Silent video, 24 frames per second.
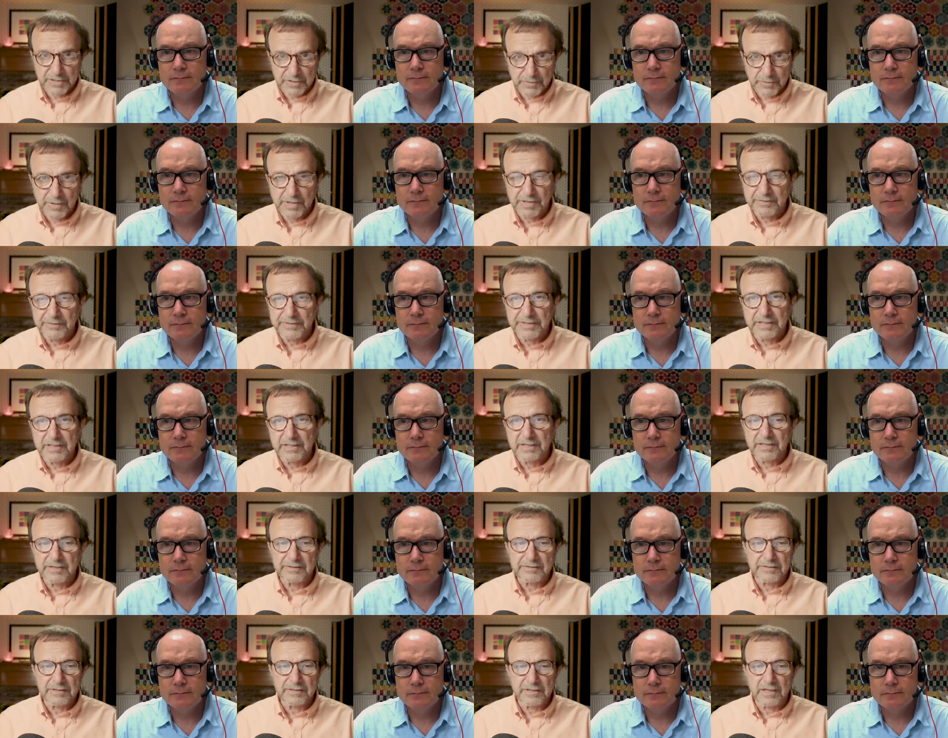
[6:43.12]
Speaker 1: requiring an mm-hmm.
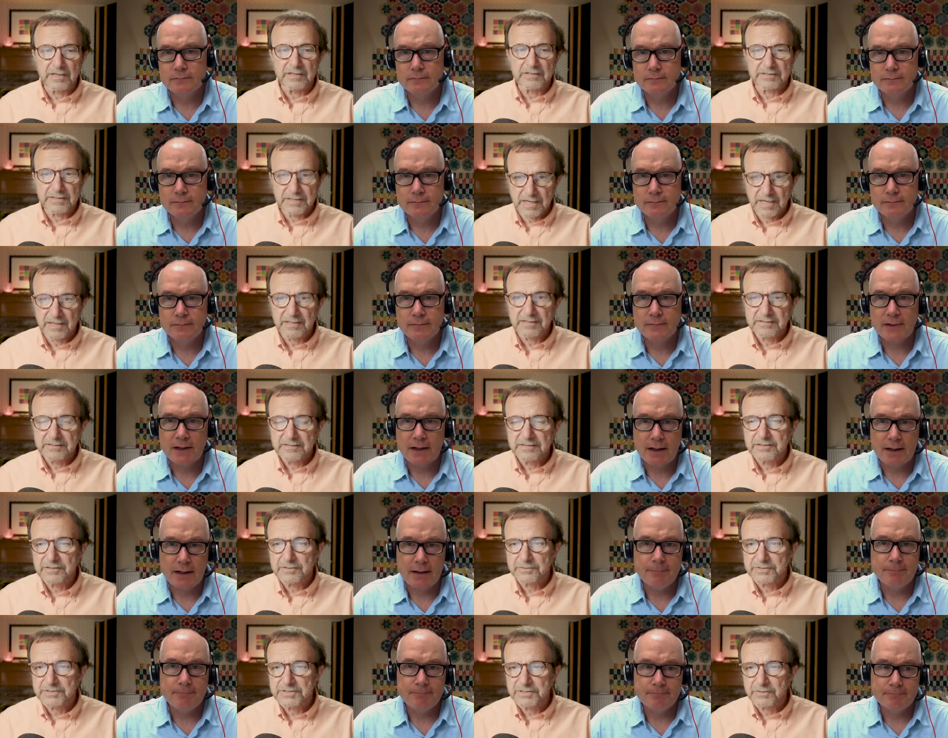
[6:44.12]
iron lung. Yeah. yeah.
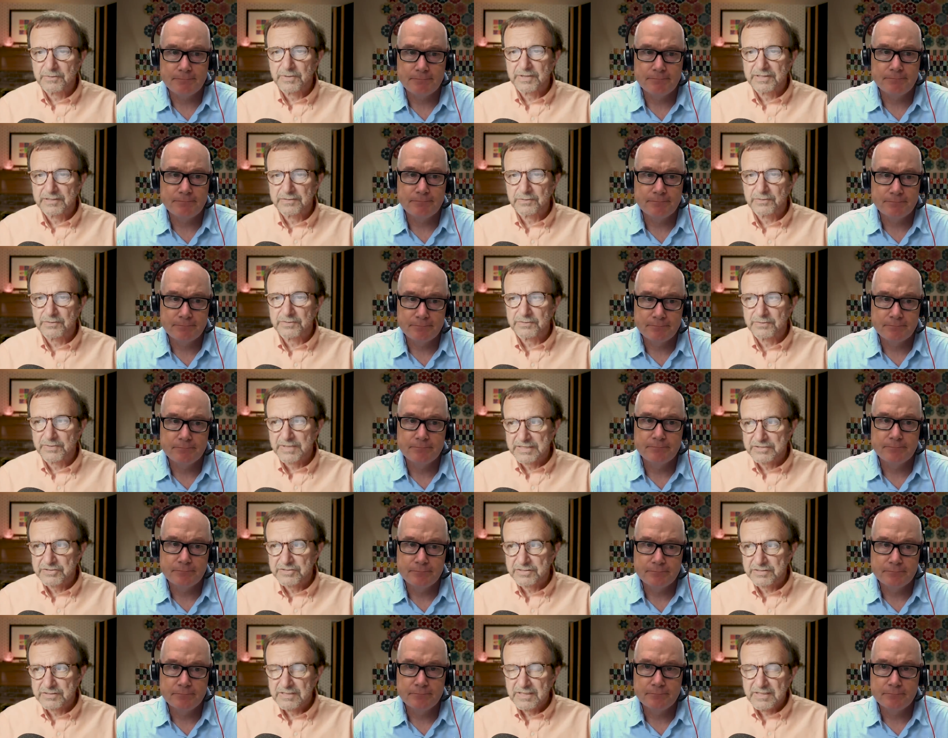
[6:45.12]
So it's a quite a long
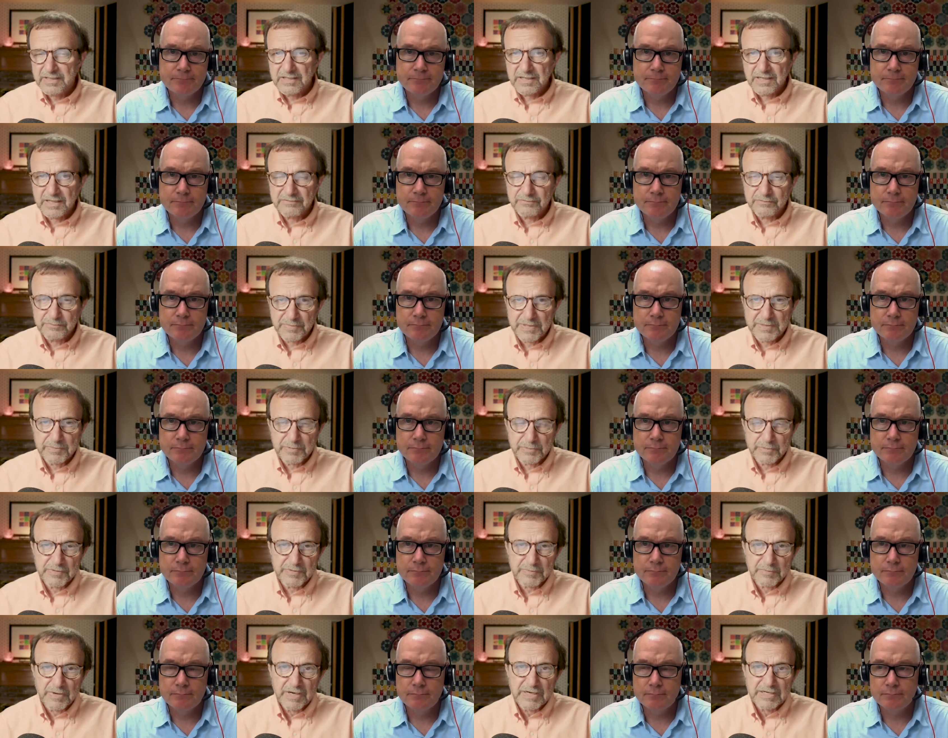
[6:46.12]
range. And and people
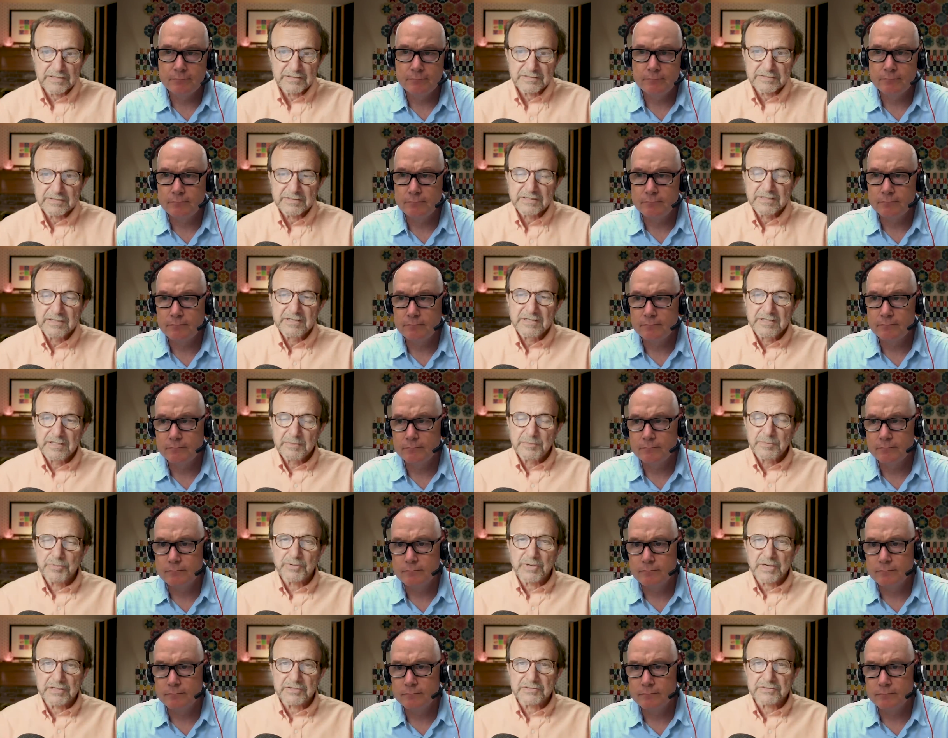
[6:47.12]
with mild
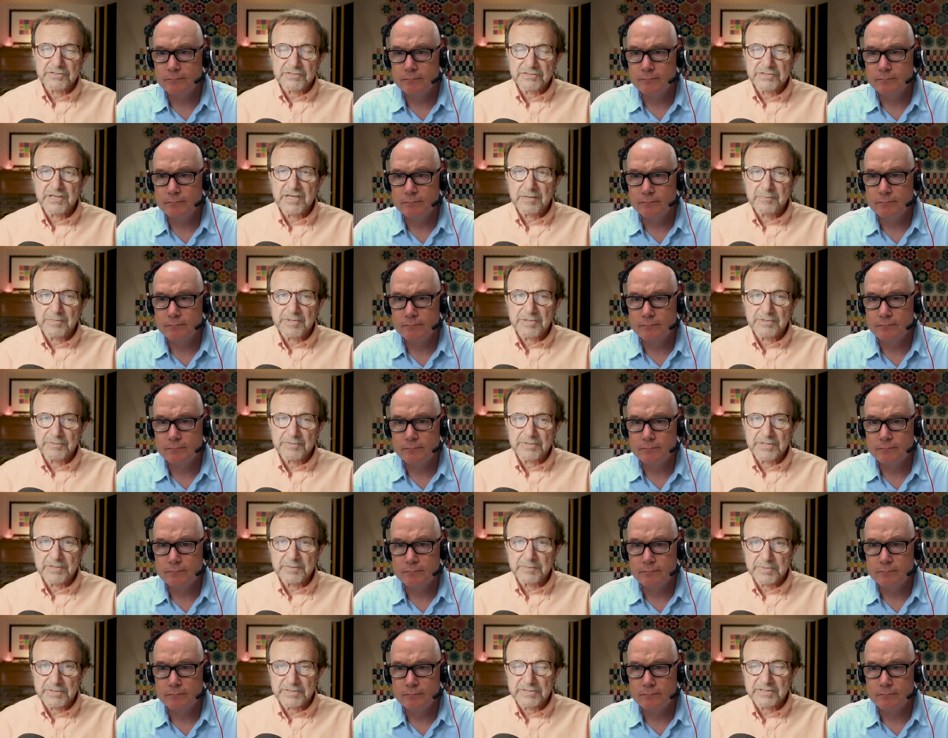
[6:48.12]
paralysis can be
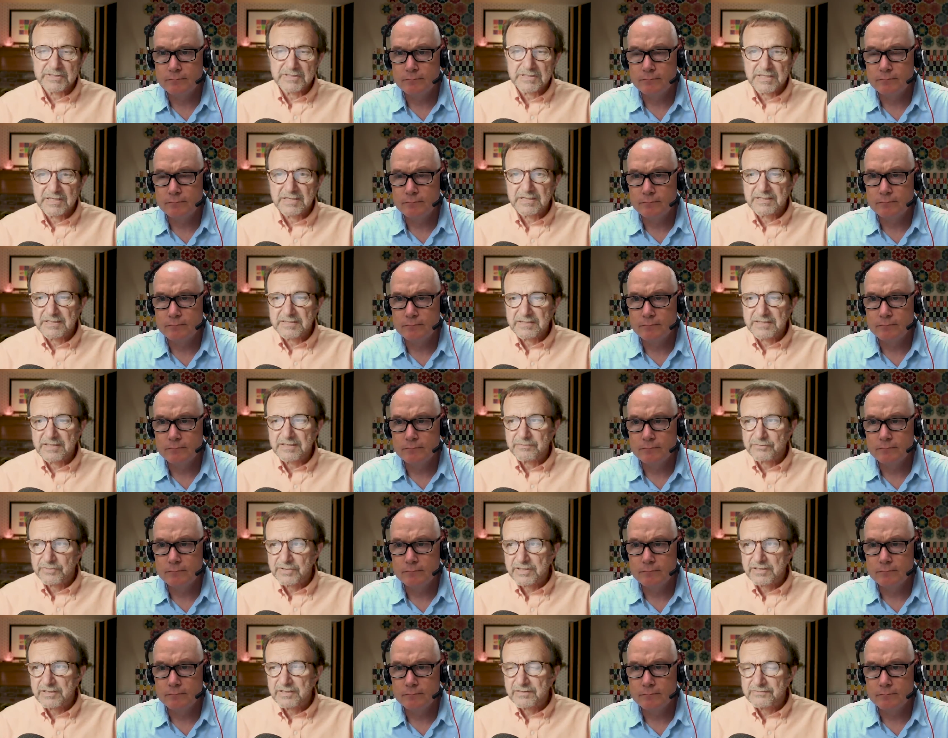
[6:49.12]
rehabilitated and
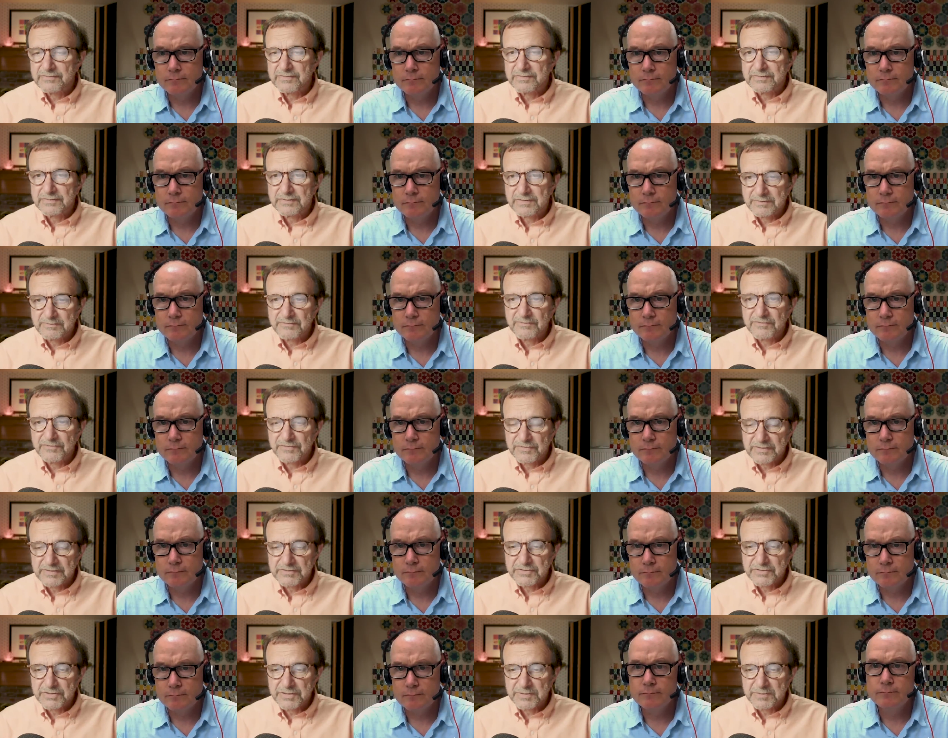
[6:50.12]
recover limb
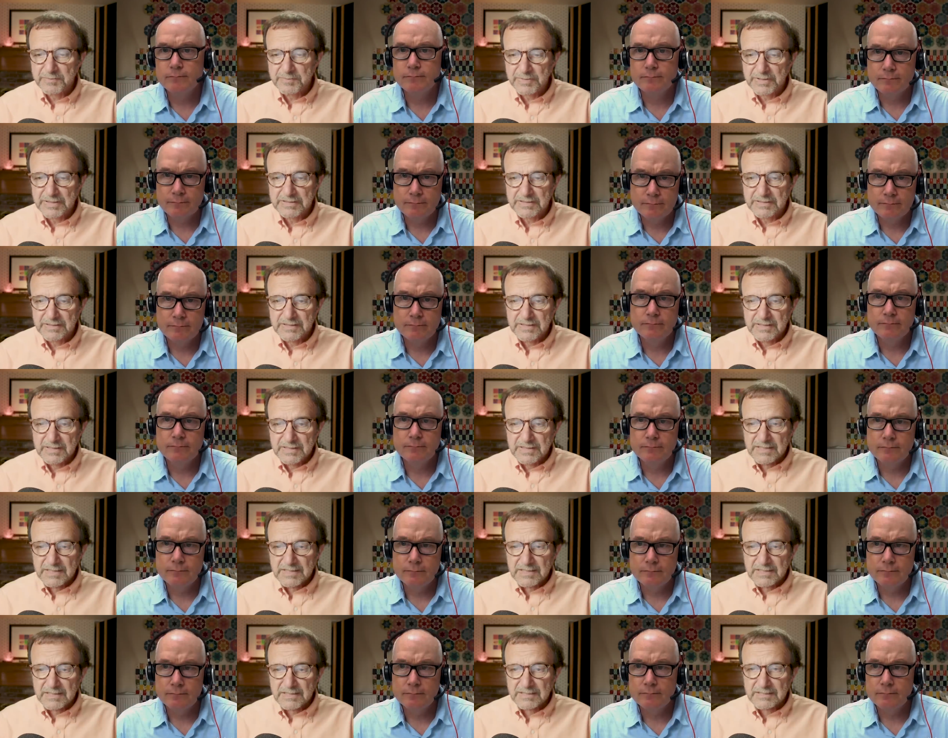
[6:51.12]
function. But
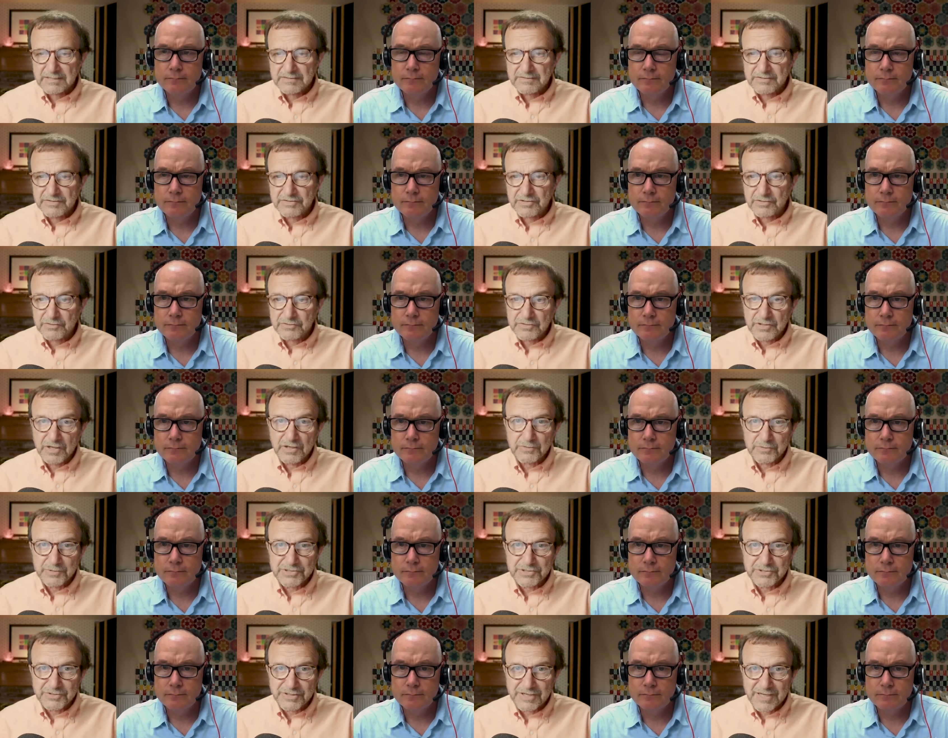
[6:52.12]
uh, you don't know
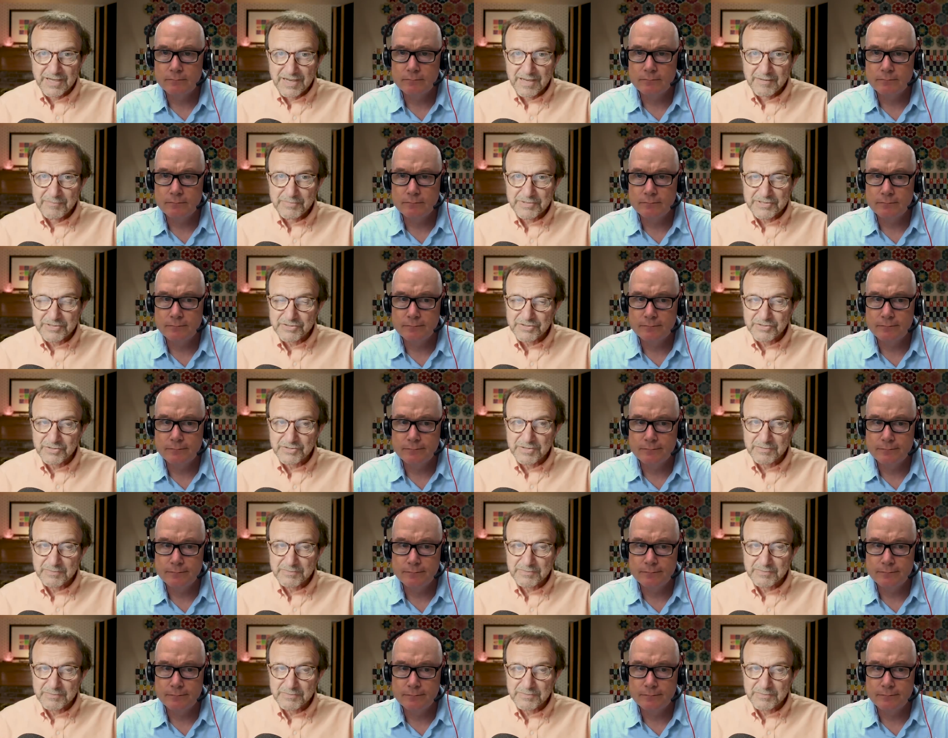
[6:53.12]
what's going to happen, so